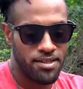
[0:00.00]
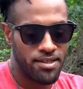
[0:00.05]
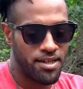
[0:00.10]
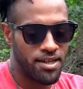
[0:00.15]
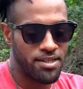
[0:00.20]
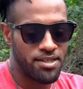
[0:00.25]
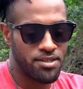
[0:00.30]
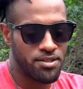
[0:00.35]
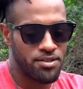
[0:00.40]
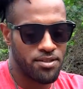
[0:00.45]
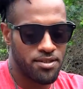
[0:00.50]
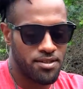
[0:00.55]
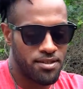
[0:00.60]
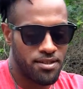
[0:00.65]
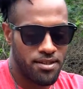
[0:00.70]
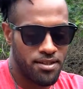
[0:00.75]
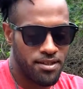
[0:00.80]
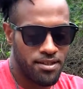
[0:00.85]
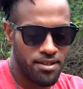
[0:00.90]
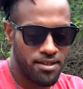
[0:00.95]
yeah, I just,
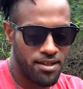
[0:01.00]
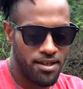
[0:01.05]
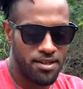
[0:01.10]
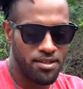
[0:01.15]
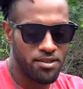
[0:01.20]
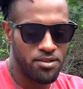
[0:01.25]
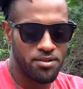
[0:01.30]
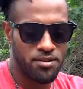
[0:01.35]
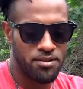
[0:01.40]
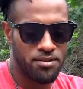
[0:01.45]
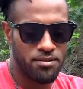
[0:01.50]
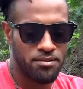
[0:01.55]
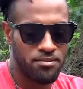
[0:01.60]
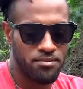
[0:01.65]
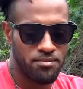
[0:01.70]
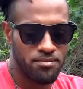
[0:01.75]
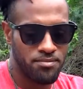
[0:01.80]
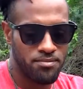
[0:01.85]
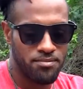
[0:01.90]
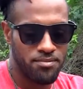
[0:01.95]
I just,
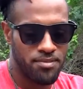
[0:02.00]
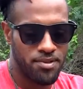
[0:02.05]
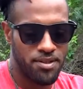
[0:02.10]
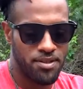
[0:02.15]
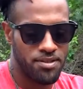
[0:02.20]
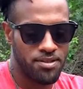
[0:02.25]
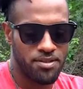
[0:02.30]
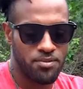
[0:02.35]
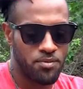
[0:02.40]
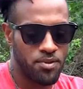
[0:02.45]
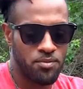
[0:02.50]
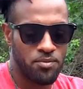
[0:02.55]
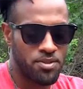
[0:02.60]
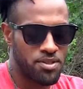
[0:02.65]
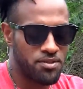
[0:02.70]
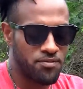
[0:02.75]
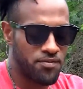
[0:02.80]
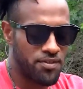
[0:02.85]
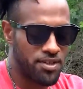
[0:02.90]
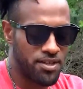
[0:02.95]
I just, I
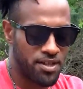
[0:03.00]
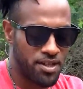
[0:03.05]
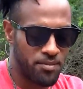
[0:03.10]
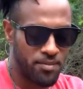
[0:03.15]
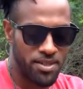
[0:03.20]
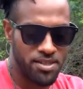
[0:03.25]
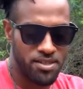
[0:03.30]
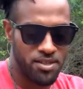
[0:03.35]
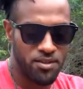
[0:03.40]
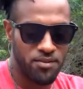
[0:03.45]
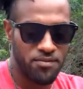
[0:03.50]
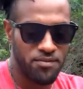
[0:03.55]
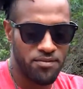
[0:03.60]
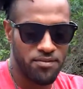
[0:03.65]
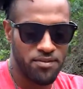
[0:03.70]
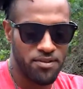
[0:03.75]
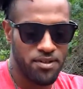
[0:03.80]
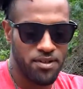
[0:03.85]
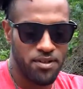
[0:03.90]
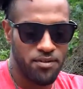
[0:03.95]
wasn't feeling like myself
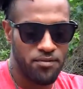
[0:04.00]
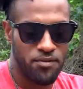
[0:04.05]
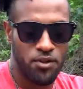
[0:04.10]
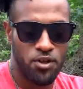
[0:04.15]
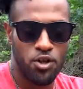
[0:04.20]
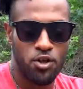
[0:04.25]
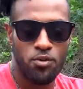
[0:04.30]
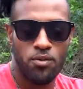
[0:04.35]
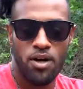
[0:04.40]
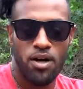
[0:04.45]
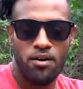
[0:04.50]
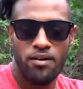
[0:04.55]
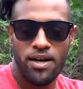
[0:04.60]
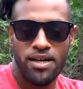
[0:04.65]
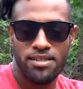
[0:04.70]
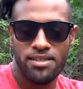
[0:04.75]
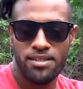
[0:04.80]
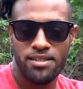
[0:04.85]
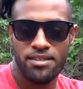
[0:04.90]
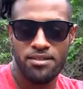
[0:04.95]
for a little while.
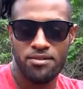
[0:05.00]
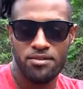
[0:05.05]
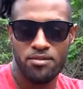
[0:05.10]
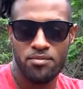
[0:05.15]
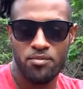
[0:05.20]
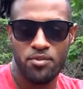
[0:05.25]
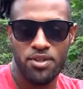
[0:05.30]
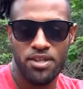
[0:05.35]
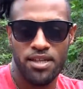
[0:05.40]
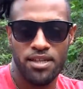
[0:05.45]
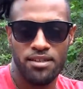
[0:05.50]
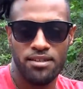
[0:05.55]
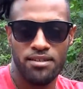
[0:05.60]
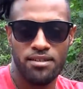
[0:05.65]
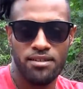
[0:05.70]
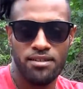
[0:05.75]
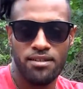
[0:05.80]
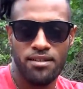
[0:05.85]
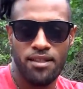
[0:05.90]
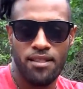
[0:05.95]
Actually, it was more than
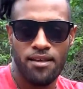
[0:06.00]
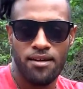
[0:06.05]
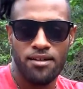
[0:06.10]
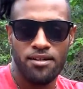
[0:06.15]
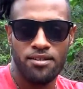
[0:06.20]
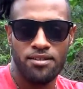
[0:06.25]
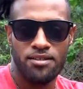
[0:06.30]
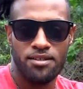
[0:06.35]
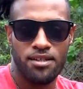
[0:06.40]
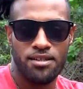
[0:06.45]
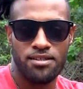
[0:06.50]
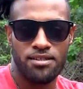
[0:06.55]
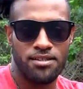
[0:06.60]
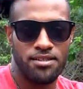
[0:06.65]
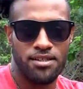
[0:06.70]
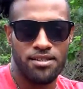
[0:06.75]
just